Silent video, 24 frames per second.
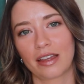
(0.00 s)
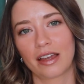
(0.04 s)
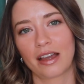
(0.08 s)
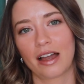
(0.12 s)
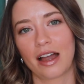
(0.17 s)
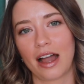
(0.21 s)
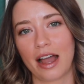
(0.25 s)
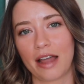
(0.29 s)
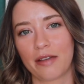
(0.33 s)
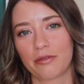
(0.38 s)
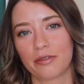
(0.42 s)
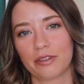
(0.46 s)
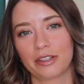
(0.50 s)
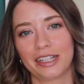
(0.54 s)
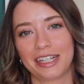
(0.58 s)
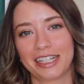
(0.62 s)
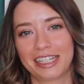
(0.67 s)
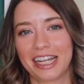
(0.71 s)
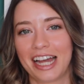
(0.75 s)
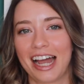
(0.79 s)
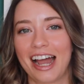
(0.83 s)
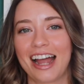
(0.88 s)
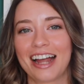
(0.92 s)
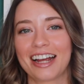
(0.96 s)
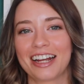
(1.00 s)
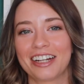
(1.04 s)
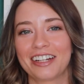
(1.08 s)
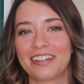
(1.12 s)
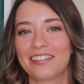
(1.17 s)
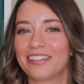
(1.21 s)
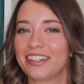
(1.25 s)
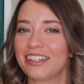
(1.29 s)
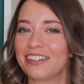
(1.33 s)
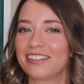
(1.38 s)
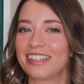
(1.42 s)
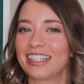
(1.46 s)
I'm really tired
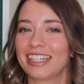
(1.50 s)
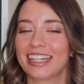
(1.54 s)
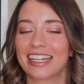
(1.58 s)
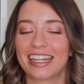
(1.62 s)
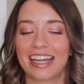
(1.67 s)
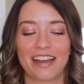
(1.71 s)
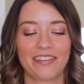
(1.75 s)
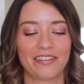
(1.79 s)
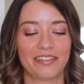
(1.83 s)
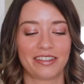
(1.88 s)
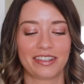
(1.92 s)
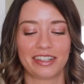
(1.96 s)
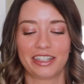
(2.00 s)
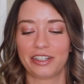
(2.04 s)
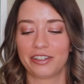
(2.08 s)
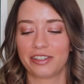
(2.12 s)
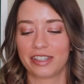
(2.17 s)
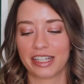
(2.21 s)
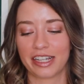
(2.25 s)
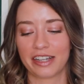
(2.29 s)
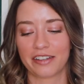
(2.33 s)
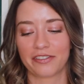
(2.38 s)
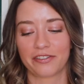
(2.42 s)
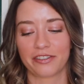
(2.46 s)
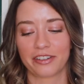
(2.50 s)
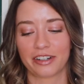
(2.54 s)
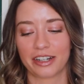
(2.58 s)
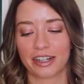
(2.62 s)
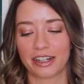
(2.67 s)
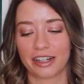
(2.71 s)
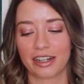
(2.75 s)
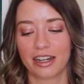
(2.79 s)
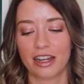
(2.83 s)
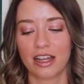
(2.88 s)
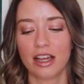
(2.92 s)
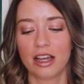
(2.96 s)
of using it. I've been using it
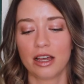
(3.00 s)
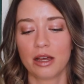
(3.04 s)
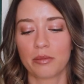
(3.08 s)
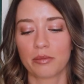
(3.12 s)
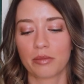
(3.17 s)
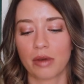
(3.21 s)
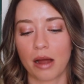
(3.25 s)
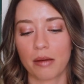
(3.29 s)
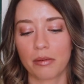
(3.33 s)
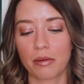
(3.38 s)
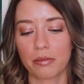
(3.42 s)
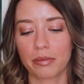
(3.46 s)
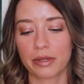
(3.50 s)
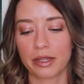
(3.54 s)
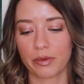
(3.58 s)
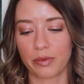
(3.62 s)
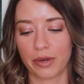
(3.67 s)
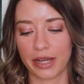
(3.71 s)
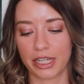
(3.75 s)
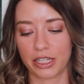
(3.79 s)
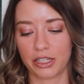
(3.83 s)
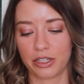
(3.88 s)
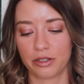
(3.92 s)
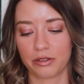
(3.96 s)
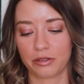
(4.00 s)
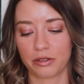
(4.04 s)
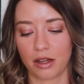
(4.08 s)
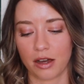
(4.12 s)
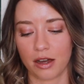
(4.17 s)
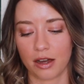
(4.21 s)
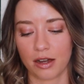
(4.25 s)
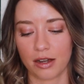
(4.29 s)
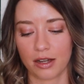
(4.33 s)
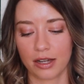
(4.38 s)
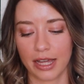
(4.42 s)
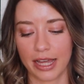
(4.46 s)
for probably way too
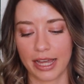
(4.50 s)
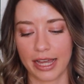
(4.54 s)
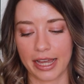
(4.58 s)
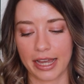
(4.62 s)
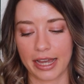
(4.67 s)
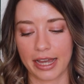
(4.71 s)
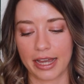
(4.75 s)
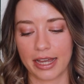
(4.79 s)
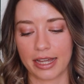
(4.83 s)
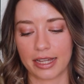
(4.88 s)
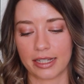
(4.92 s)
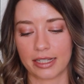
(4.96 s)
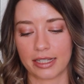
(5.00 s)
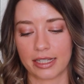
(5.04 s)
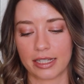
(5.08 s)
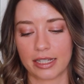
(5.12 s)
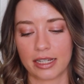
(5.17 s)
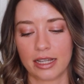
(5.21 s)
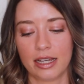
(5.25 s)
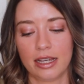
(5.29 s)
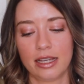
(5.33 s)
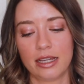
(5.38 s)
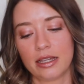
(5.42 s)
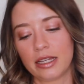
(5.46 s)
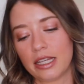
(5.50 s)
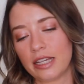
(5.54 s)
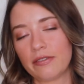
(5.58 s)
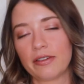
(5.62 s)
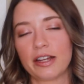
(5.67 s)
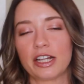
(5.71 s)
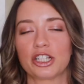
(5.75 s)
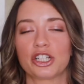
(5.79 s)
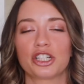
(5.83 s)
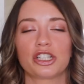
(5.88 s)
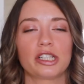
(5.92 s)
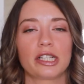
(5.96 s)
long, and
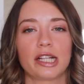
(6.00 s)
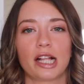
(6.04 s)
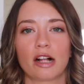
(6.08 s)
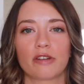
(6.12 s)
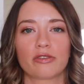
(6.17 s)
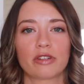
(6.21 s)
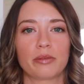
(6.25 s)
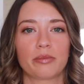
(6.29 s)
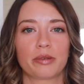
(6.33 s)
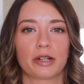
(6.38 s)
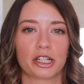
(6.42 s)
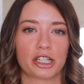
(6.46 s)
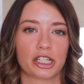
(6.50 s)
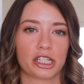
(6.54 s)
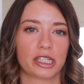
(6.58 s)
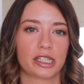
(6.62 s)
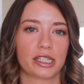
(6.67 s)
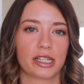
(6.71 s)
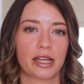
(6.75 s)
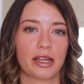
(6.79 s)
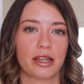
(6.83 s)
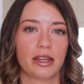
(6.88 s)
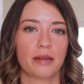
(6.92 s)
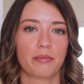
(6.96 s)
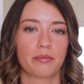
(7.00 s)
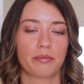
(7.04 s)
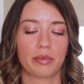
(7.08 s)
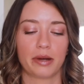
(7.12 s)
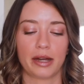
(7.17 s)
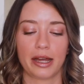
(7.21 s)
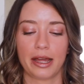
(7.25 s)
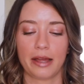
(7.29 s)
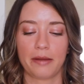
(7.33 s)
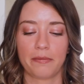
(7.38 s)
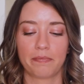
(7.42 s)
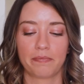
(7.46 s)
eventually I'll repurchase it,
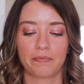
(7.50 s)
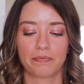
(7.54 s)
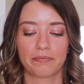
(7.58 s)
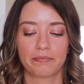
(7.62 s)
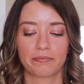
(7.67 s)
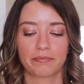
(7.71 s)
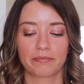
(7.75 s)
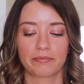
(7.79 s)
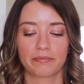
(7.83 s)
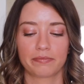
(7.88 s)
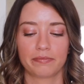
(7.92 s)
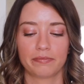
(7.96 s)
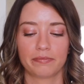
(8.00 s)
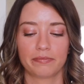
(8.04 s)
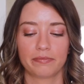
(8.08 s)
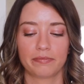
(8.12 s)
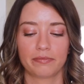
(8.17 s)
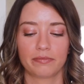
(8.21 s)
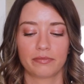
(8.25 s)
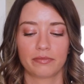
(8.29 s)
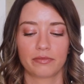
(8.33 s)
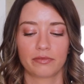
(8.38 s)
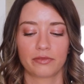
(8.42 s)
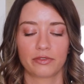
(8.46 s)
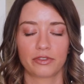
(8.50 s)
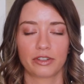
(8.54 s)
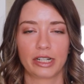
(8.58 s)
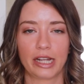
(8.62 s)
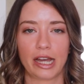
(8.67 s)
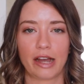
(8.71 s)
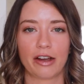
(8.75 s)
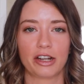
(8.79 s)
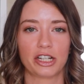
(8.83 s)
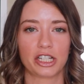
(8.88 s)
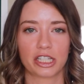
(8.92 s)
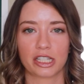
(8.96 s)
but for
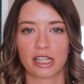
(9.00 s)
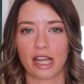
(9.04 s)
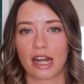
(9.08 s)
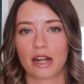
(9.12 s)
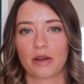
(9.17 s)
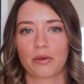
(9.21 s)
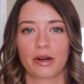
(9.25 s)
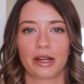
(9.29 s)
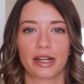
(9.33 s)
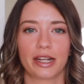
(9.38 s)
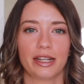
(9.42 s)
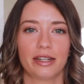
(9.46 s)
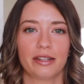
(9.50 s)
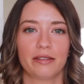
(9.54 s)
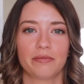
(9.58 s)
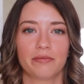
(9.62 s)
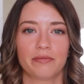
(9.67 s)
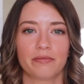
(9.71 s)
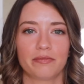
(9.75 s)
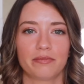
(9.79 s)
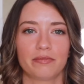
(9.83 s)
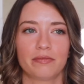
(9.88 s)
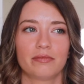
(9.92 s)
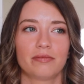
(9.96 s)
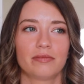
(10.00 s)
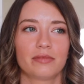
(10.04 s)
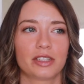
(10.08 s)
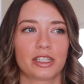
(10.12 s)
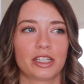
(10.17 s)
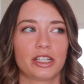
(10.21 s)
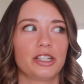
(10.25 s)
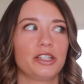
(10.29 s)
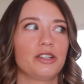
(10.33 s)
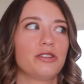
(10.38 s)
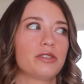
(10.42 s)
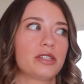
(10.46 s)
now I just kind of wanted
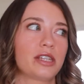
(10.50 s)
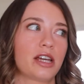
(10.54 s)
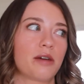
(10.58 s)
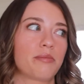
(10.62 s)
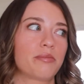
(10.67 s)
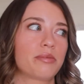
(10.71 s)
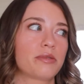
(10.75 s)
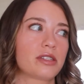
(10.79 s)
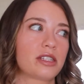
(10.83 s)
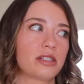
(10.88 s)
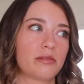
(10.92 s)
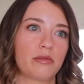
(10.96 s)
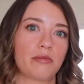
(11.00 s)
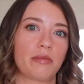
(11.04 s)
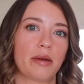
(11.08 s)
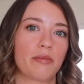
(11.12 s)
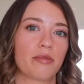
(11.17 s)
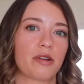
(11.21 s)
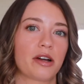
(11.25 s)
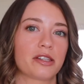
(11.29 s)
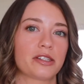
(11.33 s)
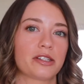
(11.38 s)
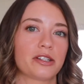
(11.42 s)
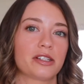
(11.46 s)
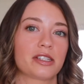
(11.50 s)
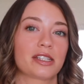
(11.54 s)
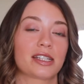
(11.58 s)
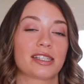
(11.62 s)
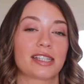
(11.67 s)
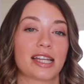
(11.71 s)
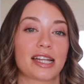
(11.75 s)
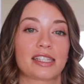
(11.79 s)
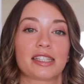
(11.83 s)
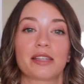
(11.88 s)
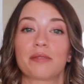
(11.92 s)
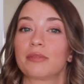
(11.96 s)
to use up some of my bronzers because
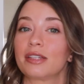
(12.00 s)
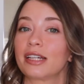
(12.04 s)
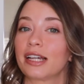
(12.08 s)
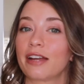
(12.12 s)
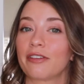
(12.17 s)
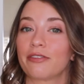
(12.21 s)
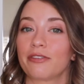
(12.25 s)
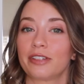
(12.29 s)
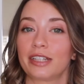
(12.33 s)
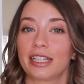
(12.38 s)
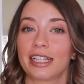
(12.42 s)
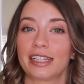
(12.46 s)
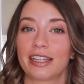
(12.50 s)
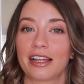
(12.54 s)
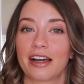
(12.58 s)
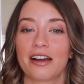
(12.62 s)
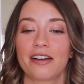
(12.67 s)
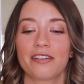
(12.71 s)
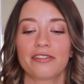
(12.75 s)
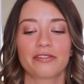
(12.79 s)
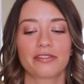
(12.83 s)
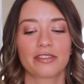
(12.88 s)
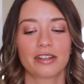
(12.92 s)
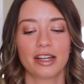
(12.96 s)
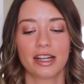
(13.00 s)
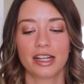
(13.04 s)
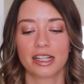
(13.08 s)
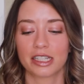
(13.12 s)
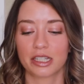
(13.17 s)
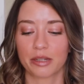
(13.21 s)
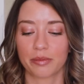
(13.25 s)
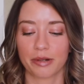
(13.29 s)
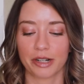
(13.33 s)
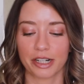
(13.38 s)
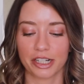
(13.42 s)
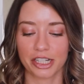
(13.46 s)
that's something I really love
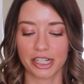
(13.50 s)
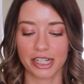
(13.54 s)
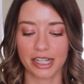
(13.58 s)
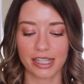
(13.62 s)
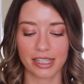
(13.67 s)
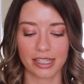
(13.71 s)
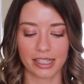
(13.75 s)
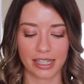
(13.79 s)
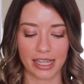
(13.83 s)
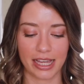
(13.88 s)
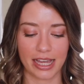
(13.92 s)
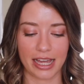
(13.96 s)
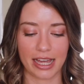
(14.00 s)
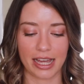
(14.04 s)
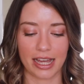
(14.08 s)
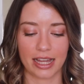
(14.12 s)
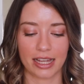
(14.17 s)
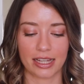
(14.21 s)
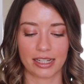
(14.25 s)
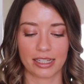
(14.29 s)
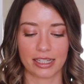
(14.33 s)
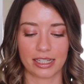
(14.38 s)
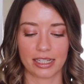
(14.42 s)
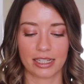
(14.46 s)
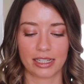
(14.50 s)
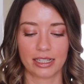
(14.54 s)
to purchase, and